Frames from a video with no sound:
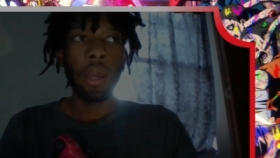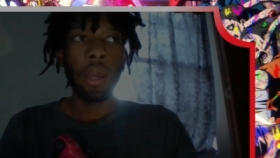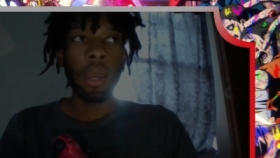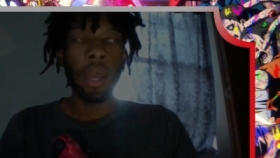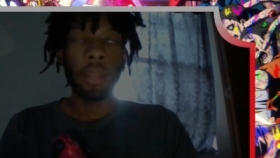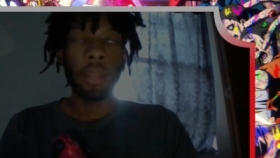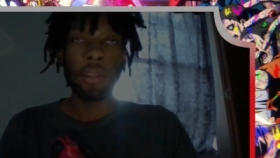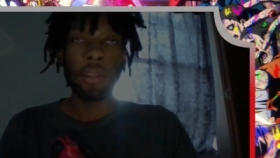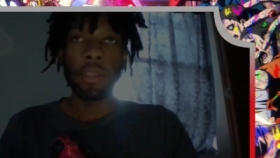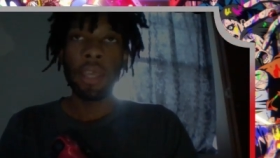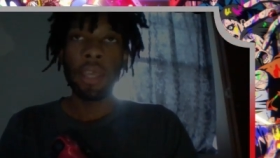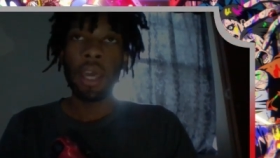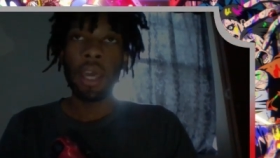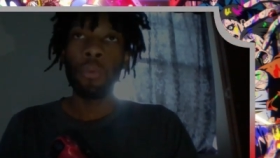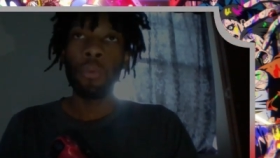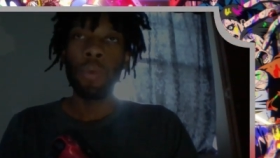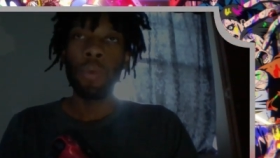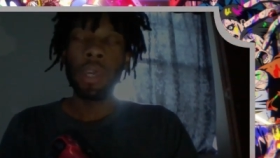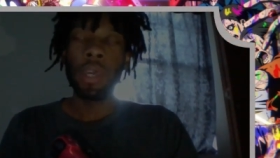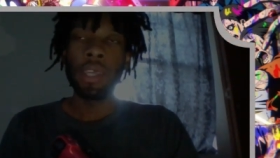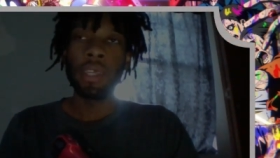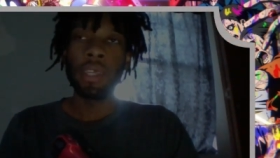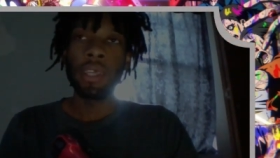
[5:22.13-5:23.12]
After that,
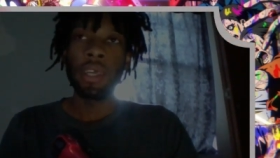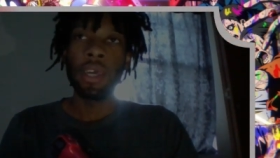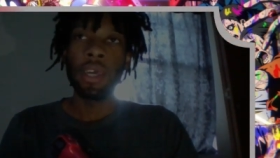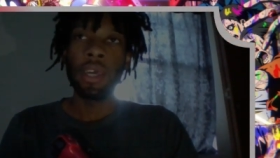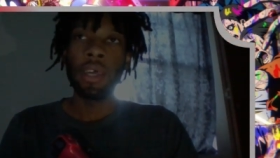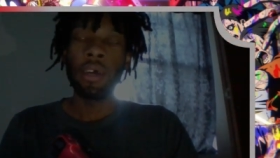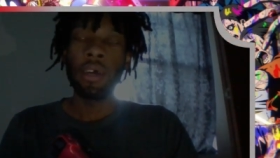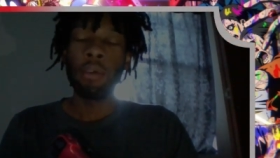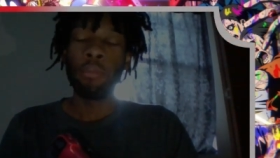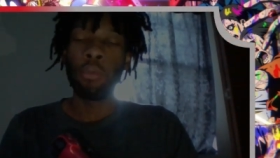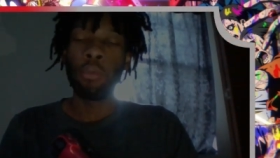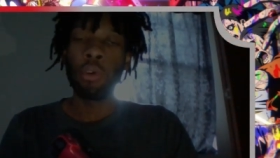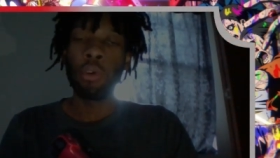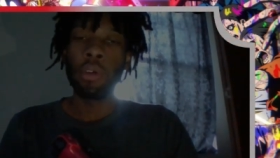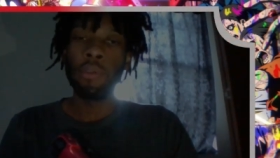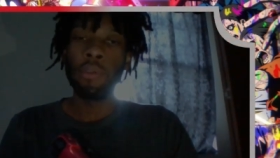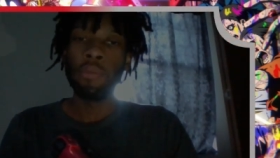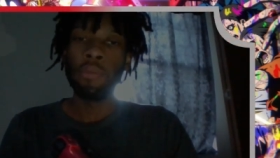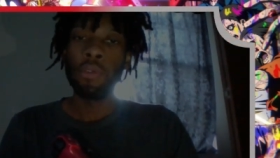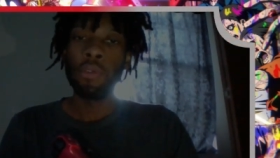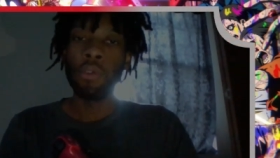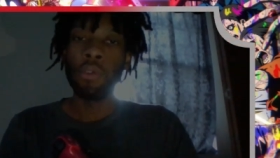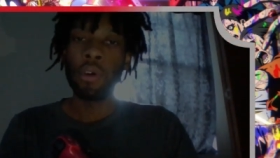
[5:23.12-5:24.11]
we get a point
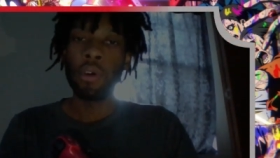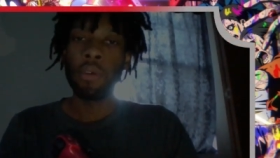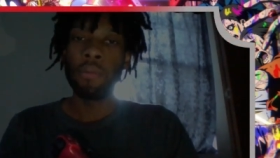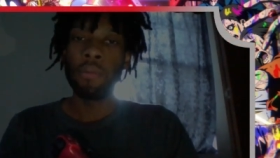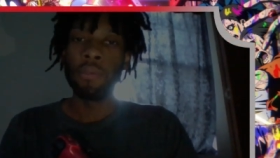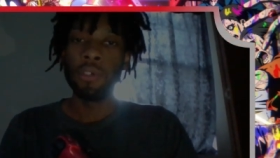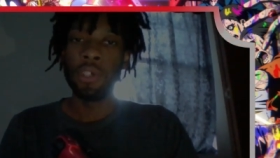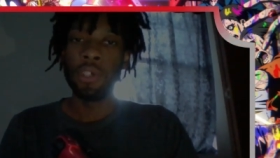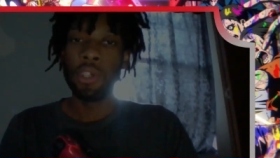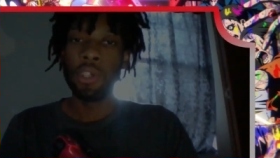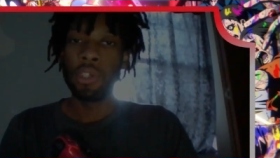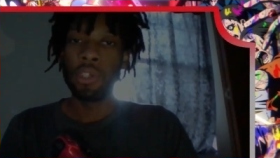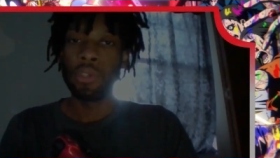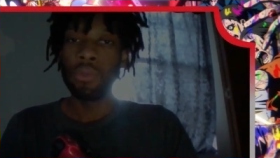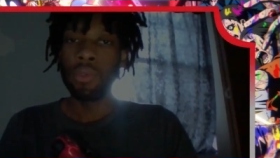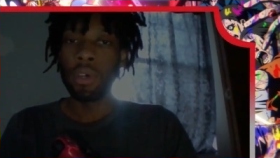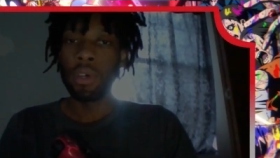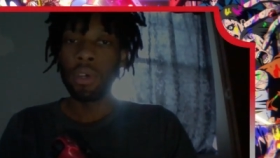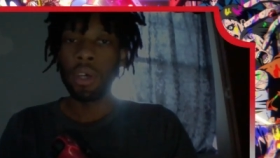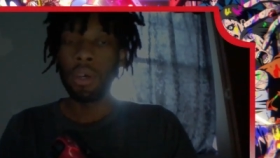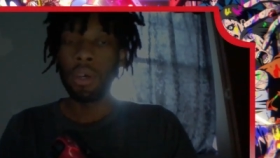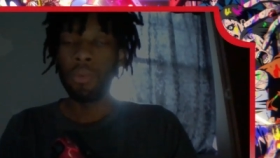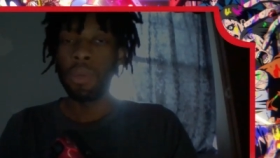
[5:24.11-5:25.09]
of view of
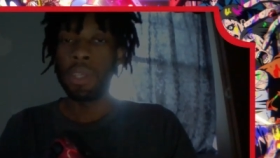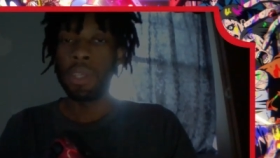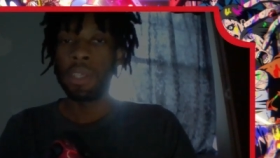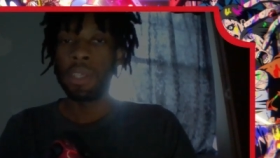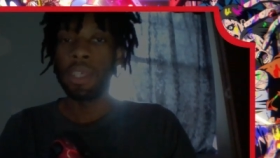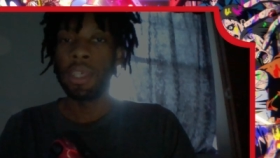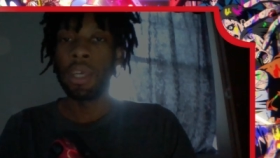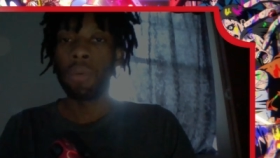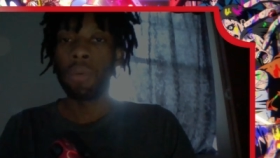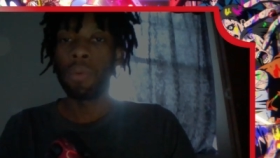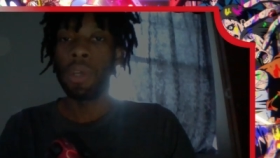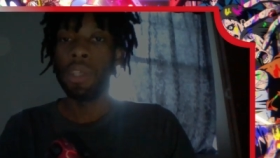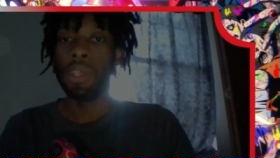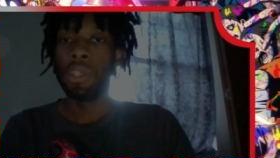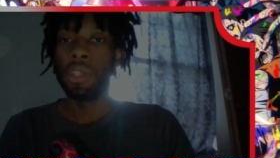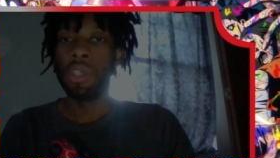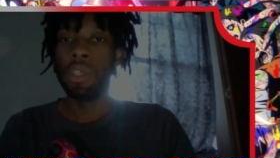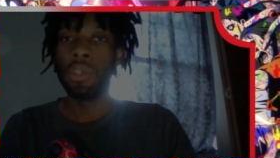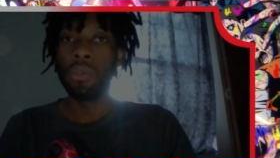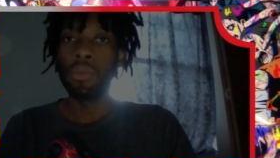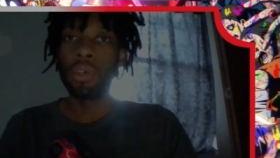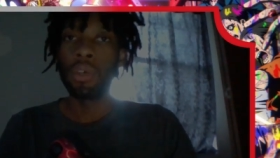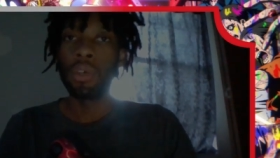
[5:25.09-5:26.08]
Shizuka. We seen what
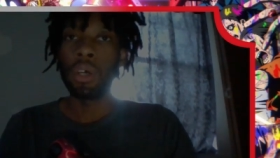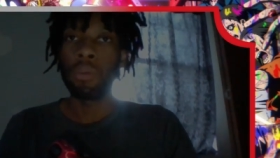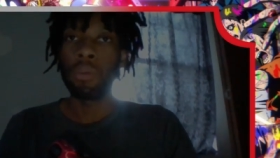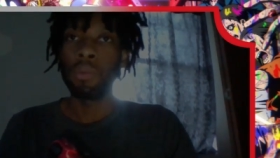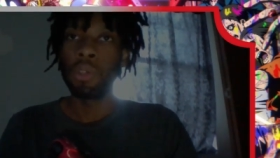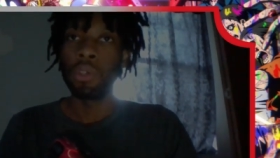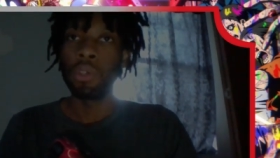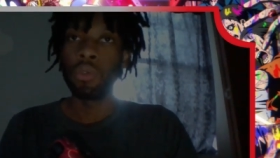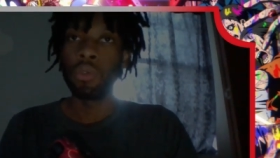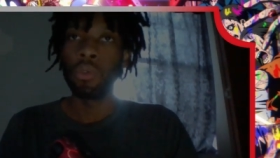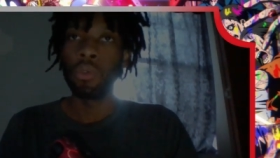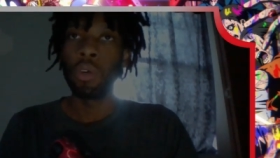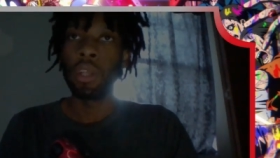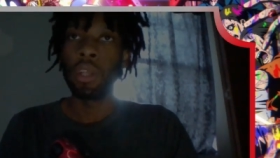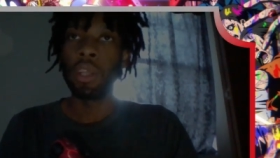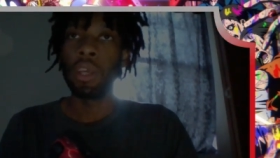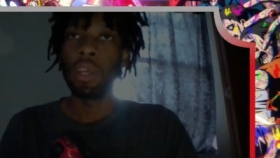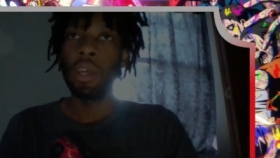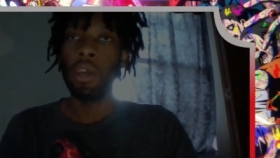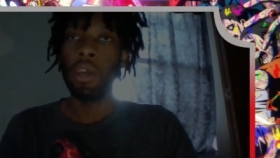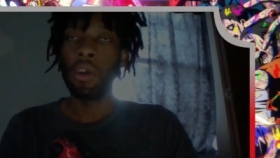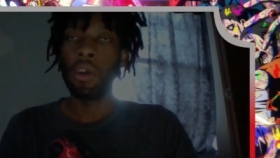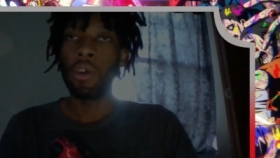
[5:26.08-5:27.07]
Shizuka was doing
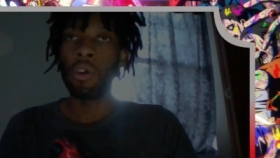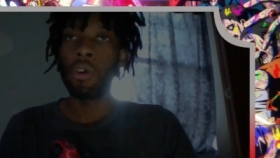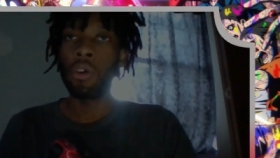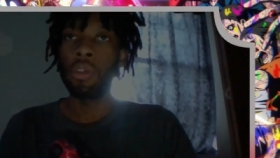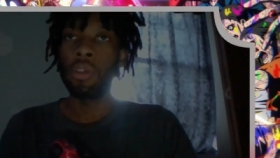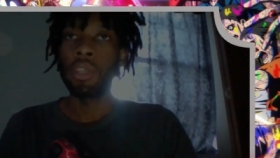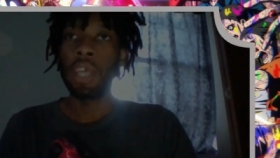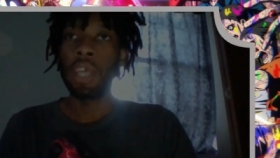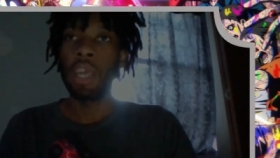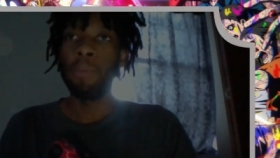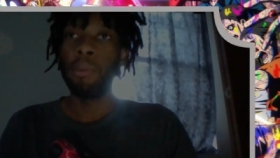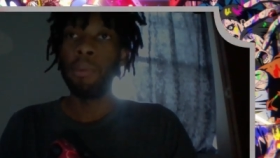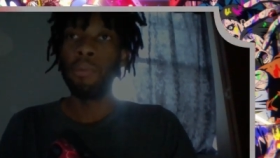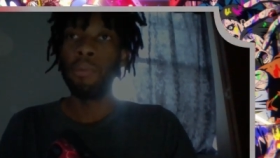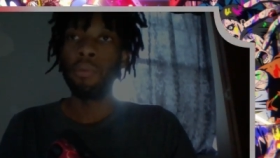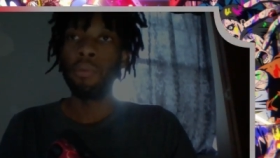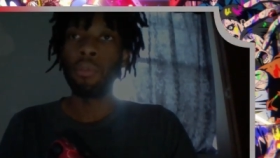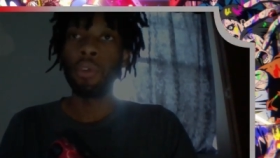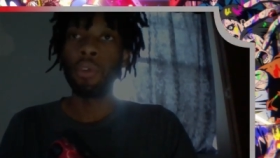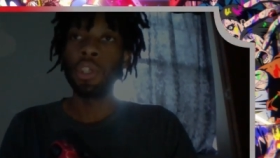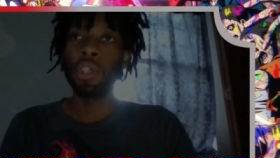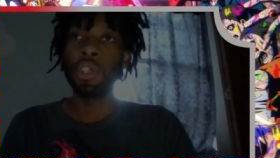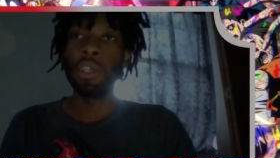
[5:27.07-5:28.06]
in her day
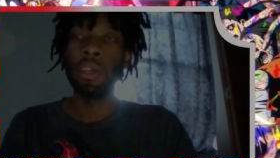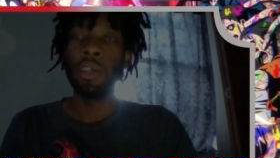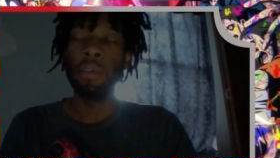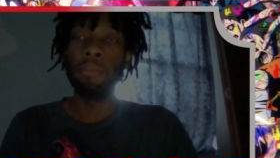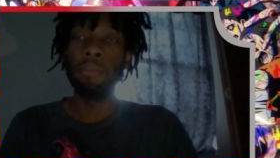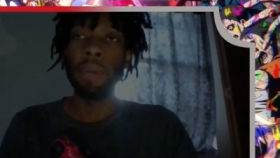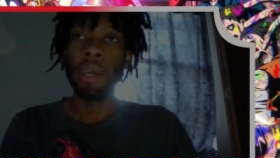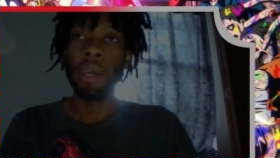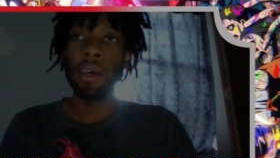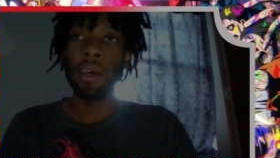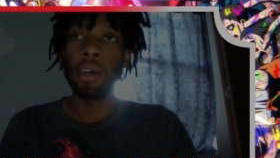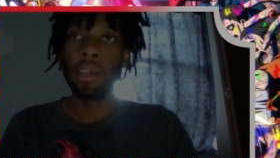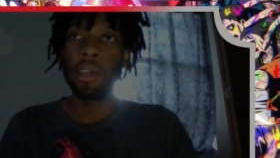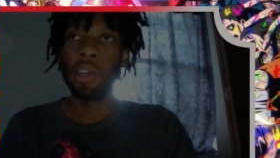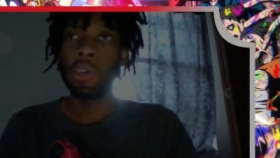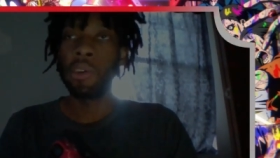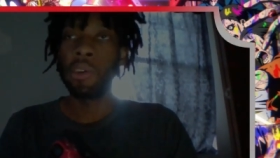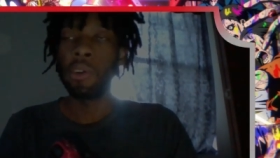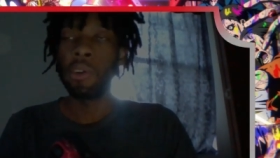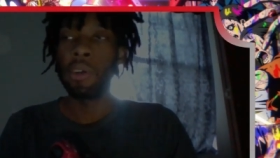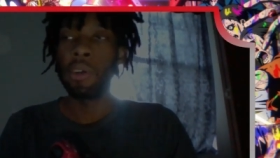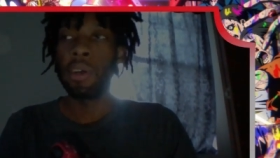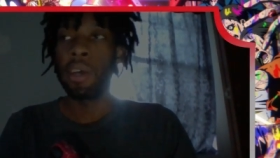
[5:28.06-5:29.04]
before she met
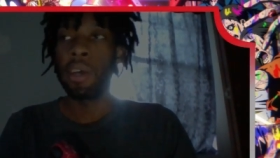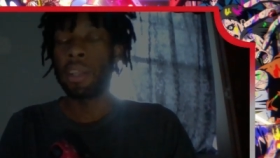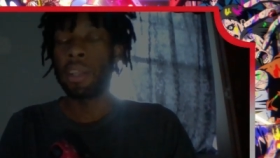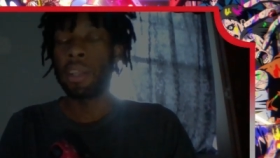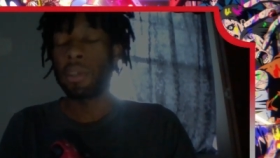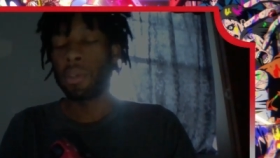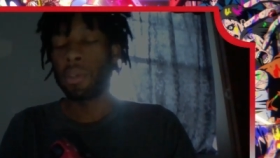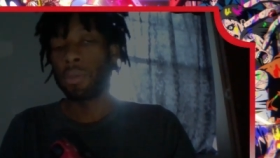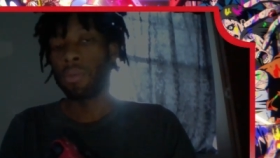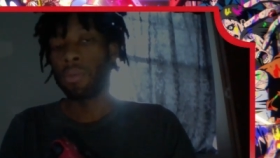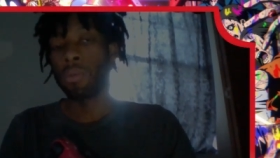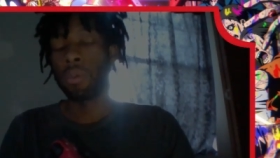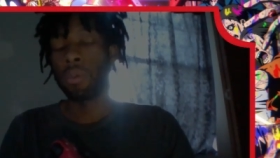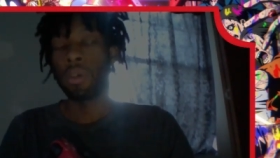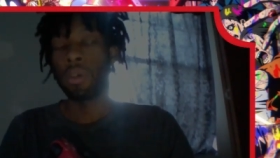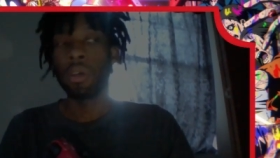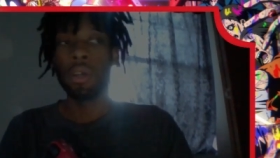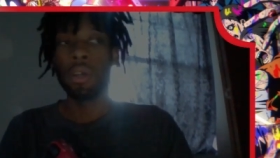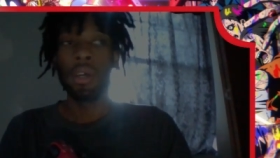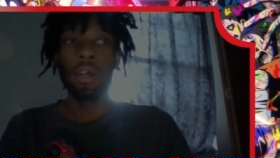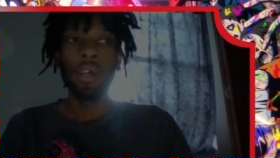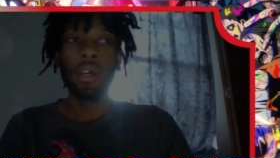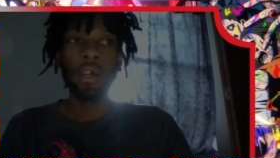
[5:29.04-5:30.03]
Akira at the store.
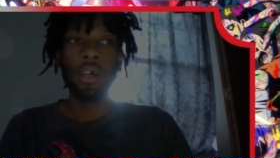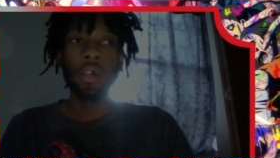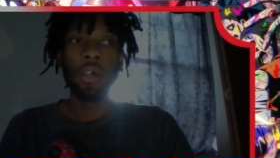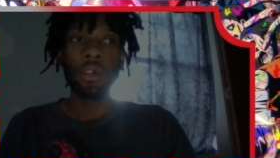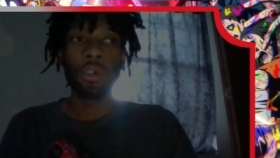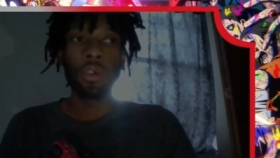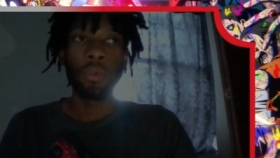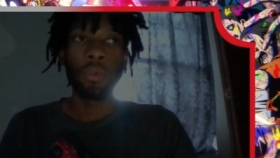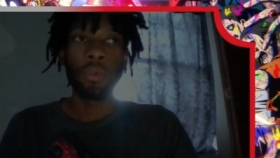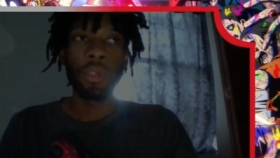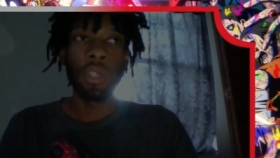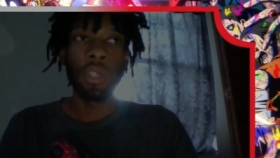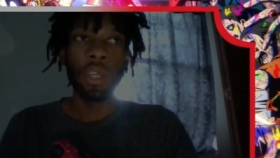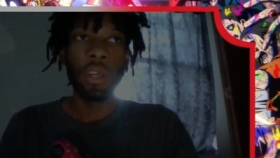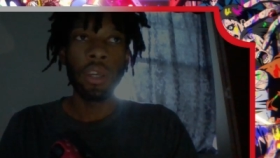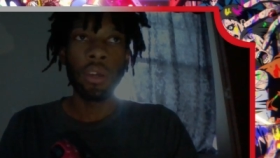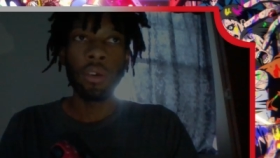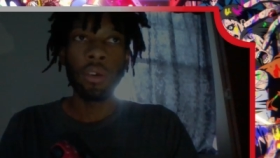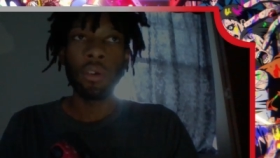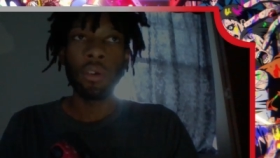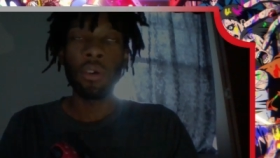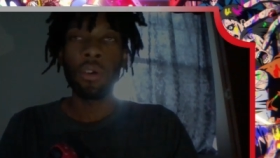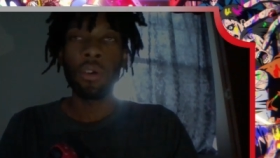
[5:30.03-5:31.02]
So we're
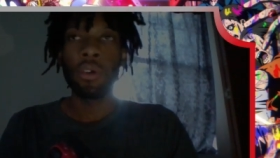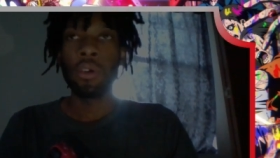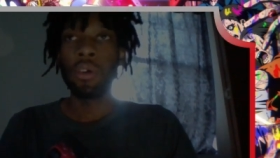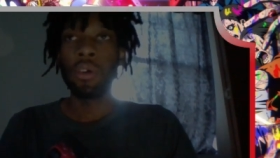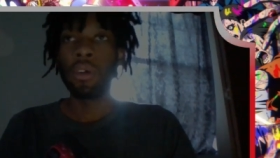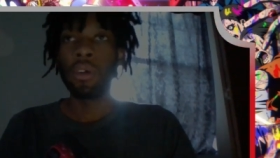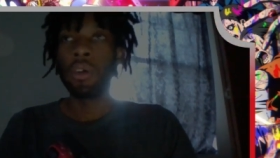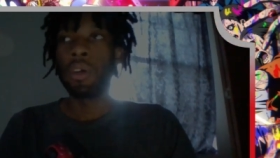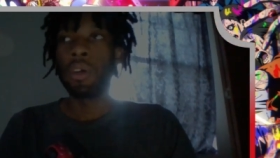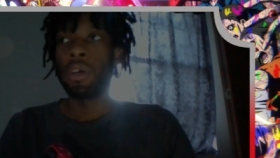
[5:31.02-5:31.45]
seeing her.